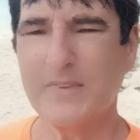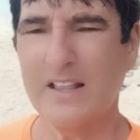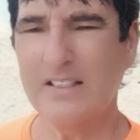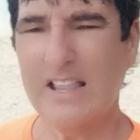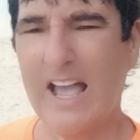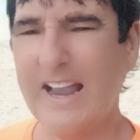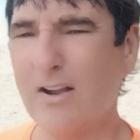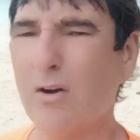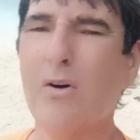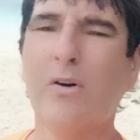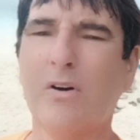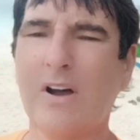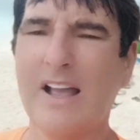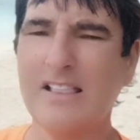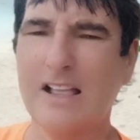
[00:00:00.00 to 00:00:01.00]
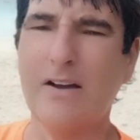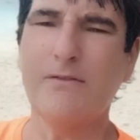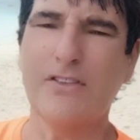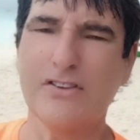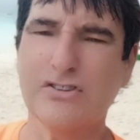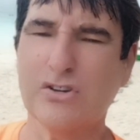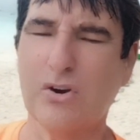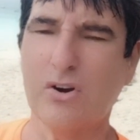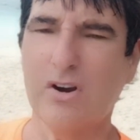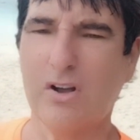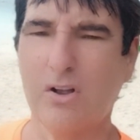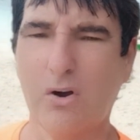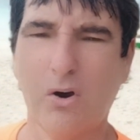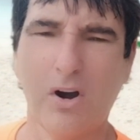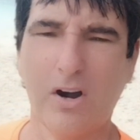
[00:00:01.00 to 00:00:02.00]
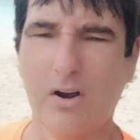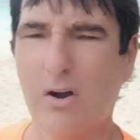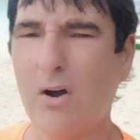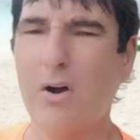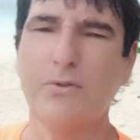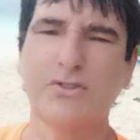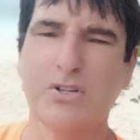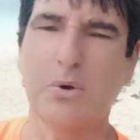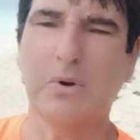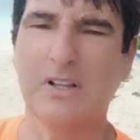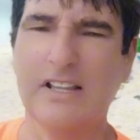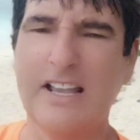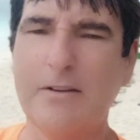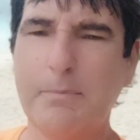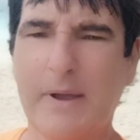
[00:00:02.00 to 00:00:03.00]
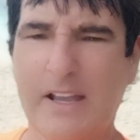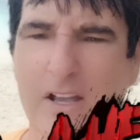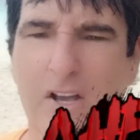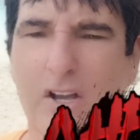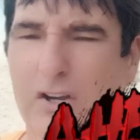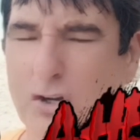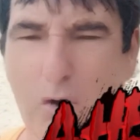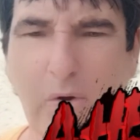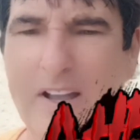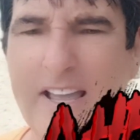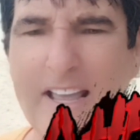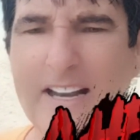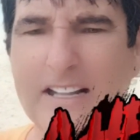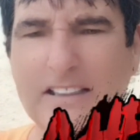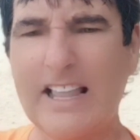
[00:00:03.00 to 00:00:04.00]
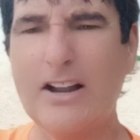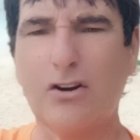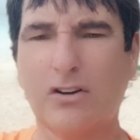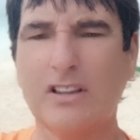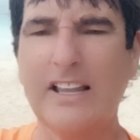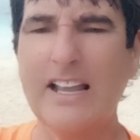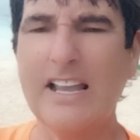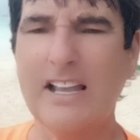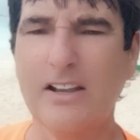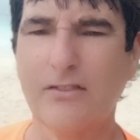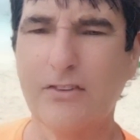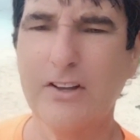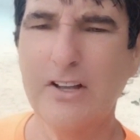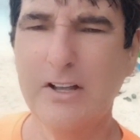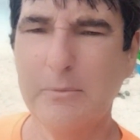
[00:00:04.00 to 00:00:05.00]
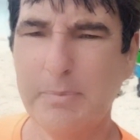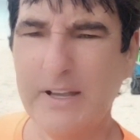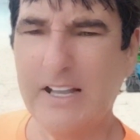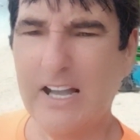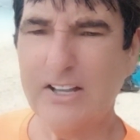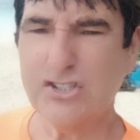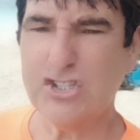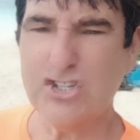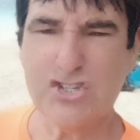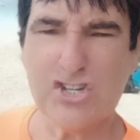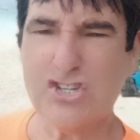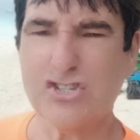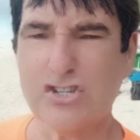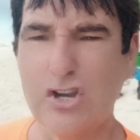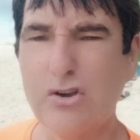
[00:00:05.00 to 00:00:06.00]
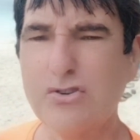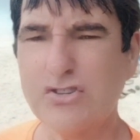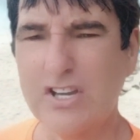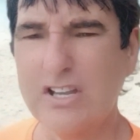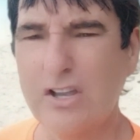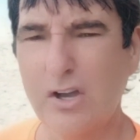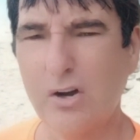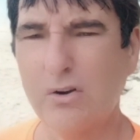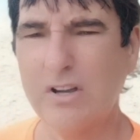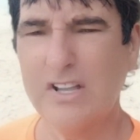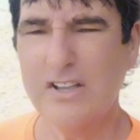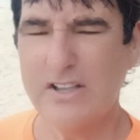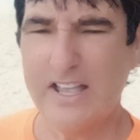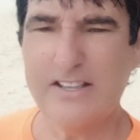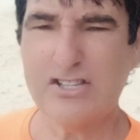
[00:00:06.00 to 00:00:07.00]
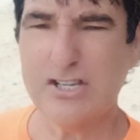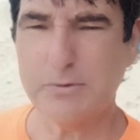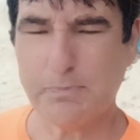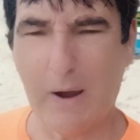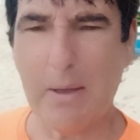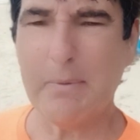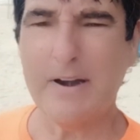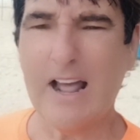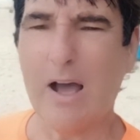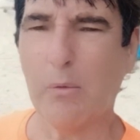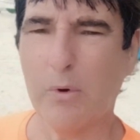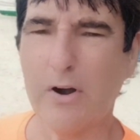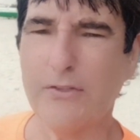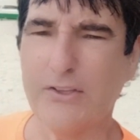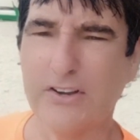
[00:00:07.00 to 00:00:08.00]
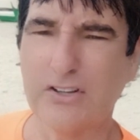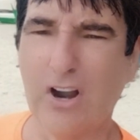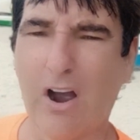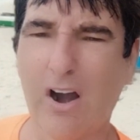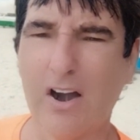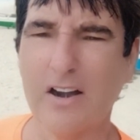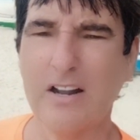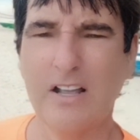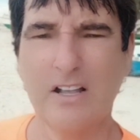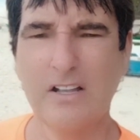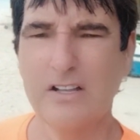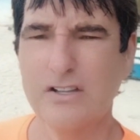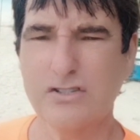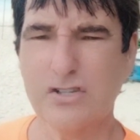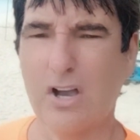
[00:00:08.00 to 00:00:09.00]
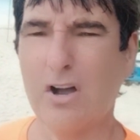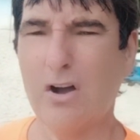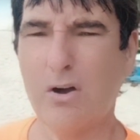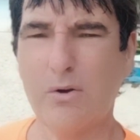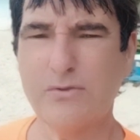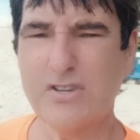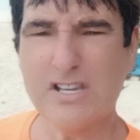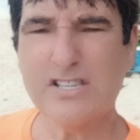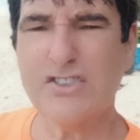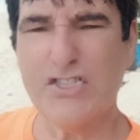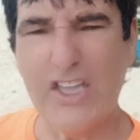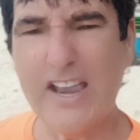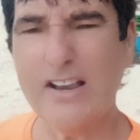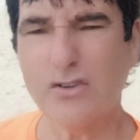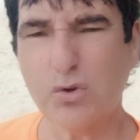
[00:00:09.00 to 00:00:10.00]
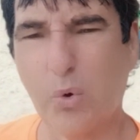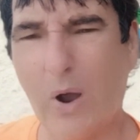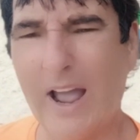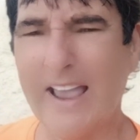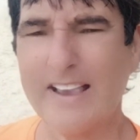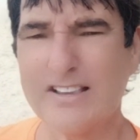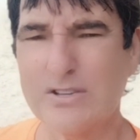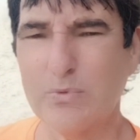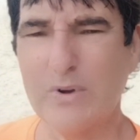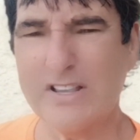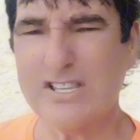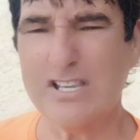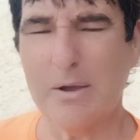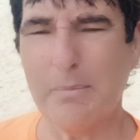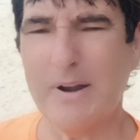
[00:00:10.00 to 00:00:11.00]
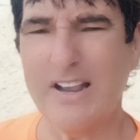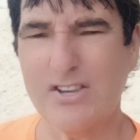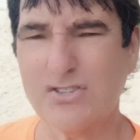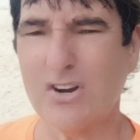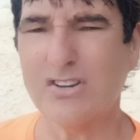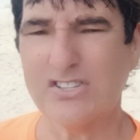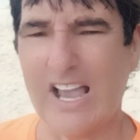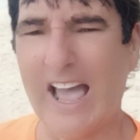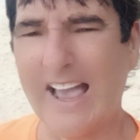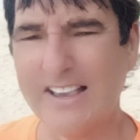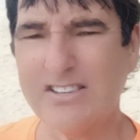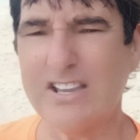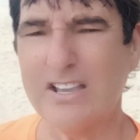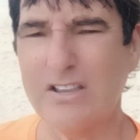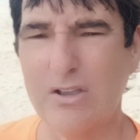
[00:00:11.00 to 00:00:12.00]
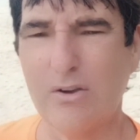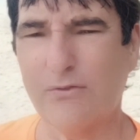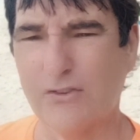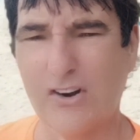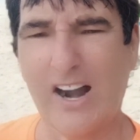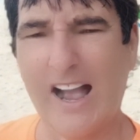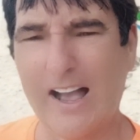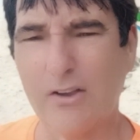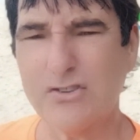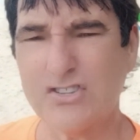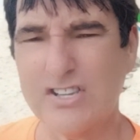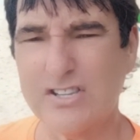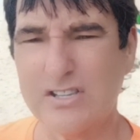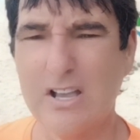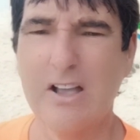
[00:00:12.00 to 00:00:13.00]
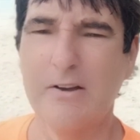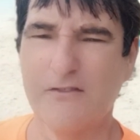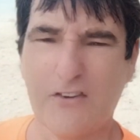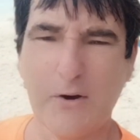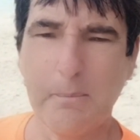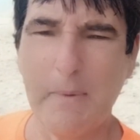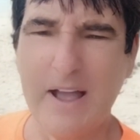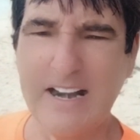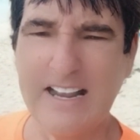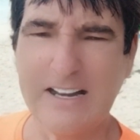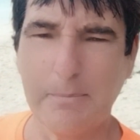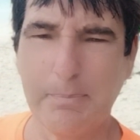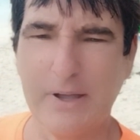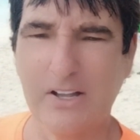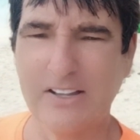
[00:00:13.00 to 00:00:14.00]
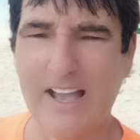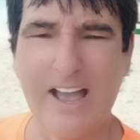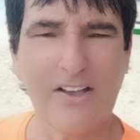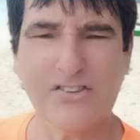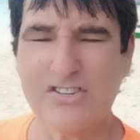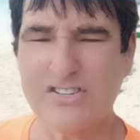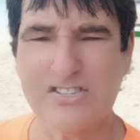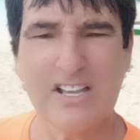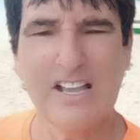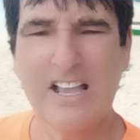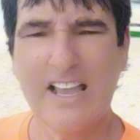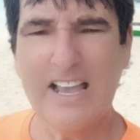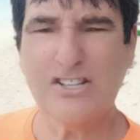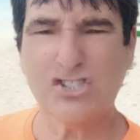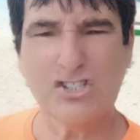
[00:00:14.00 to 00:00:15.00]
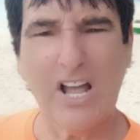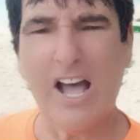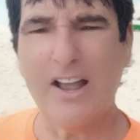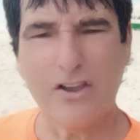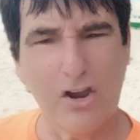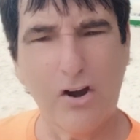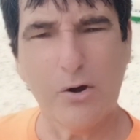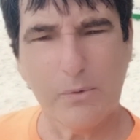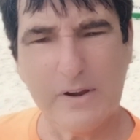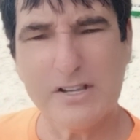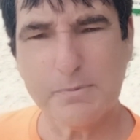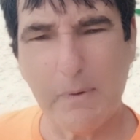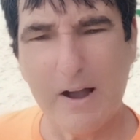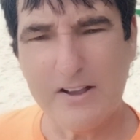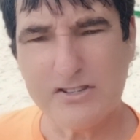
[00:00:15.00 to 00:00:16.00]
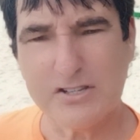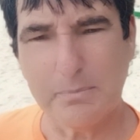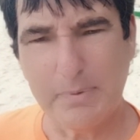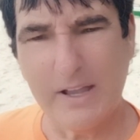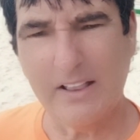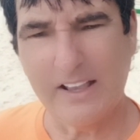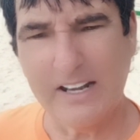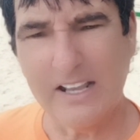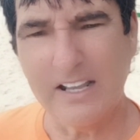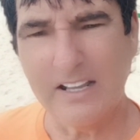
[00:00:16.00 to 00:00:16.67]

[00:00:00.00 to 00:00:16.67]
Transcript: Like, oh, I love this girl, or oh, she will leave me. Go ahead and let her leave, because she's just using you. And she's probably not worth a darn. So just think twice when somebody starts asking you for houses, for money to build houses. It's not your responsibility.